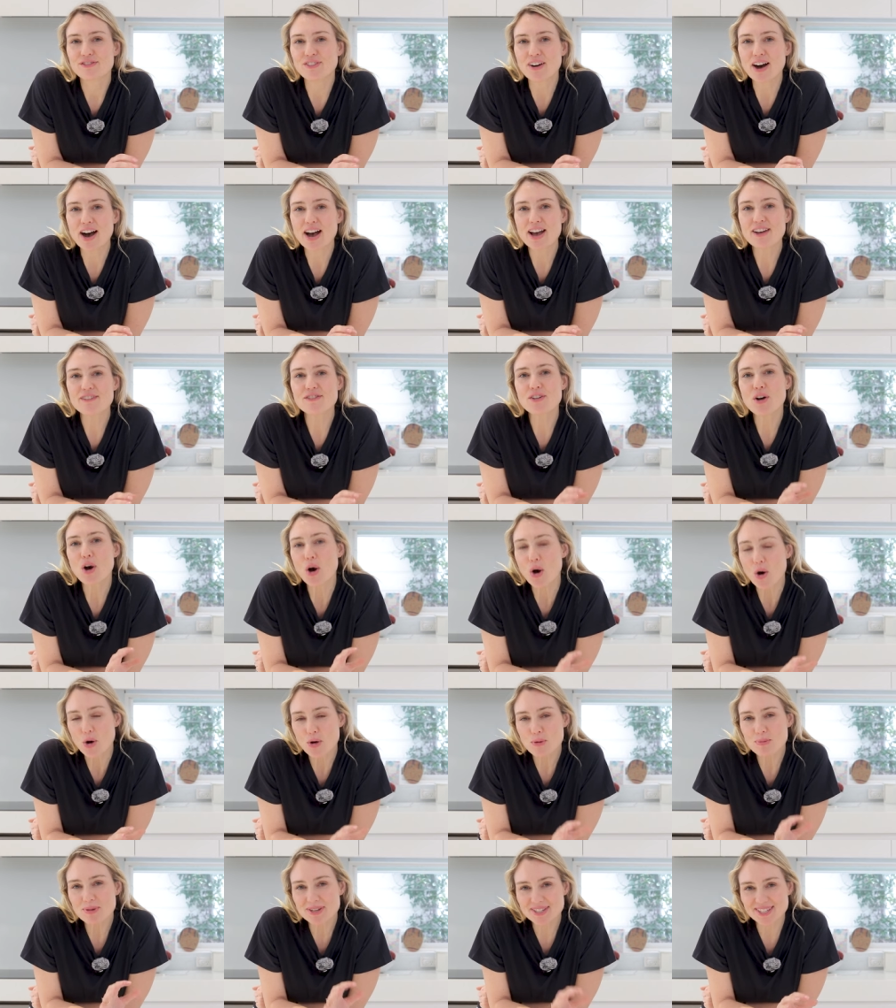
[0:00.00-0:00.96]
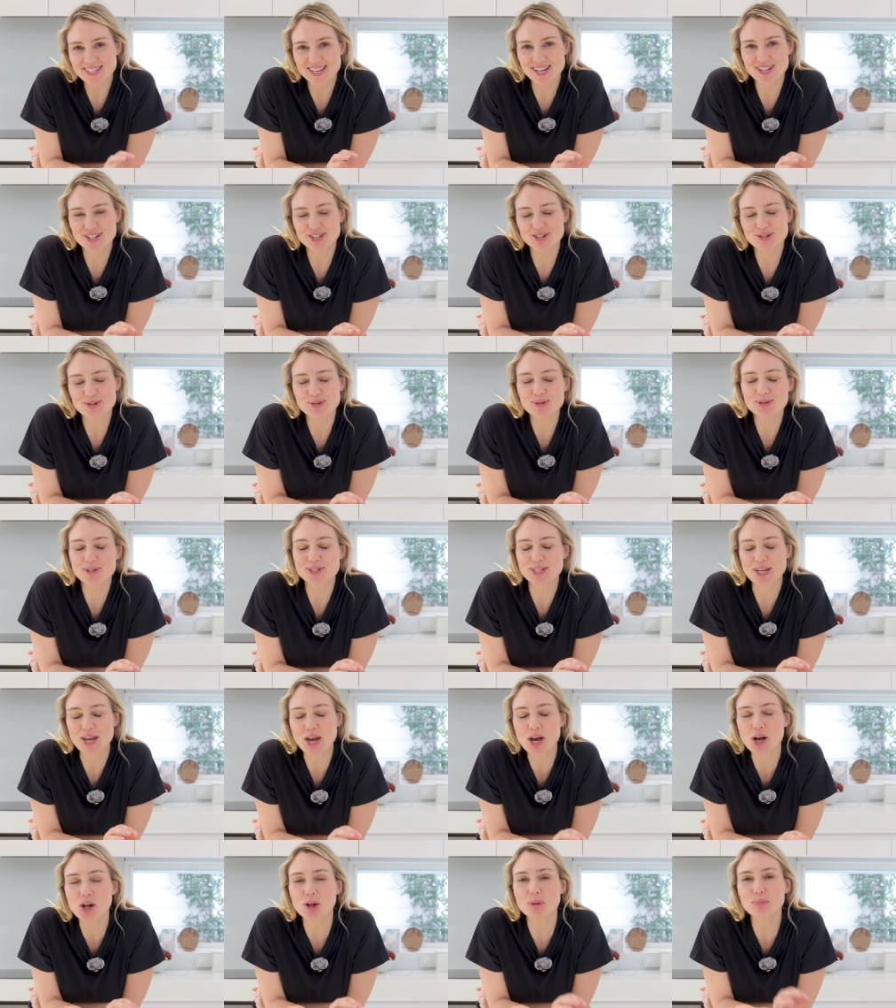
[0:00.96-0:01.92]
Five home essentials
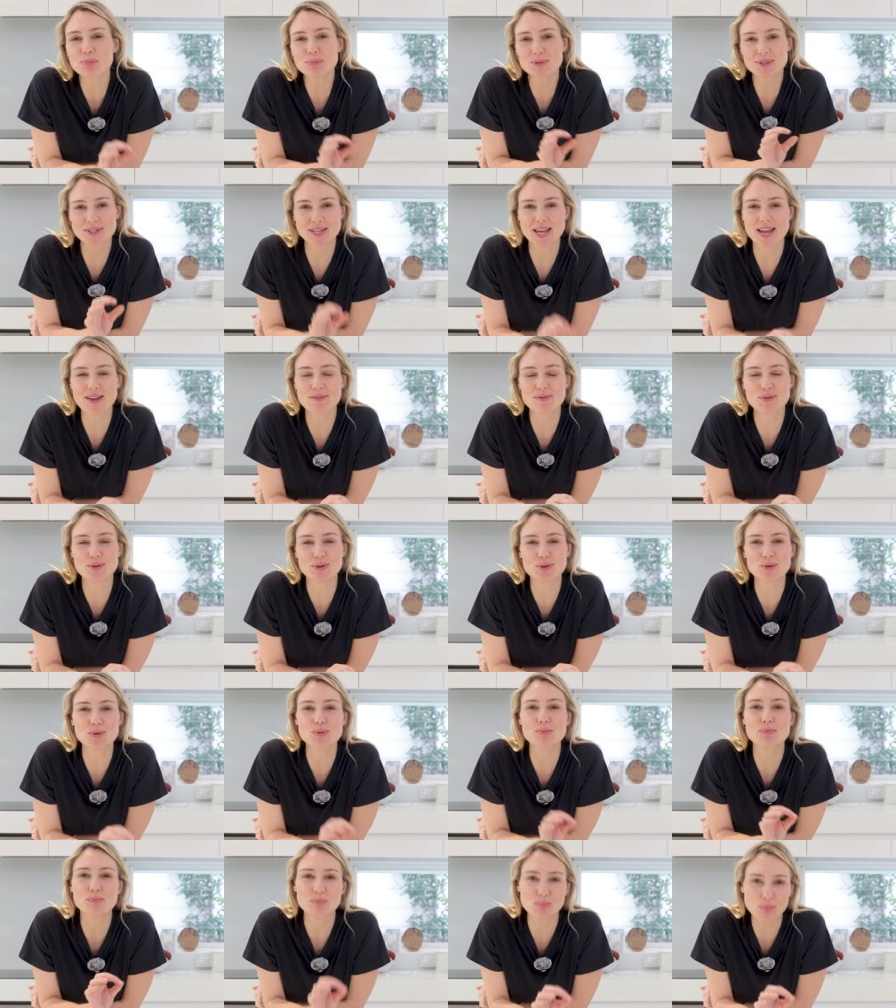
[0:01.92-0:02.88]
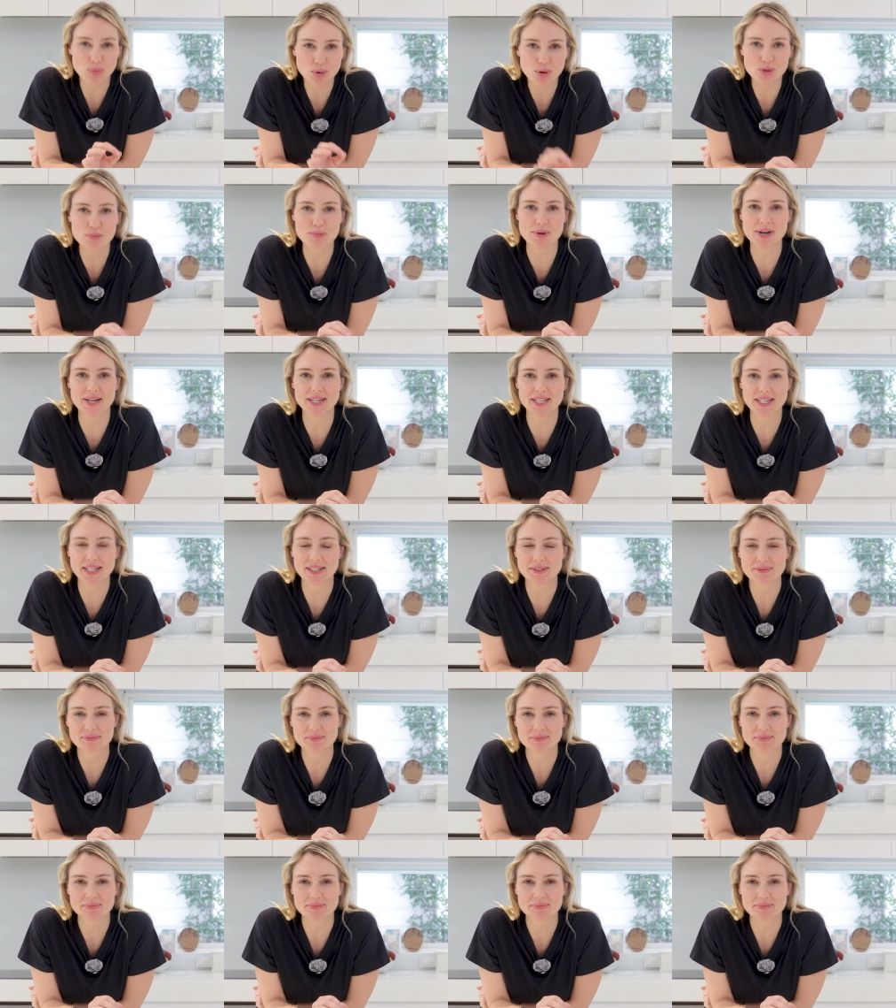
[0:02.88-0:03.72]
to help save you more money.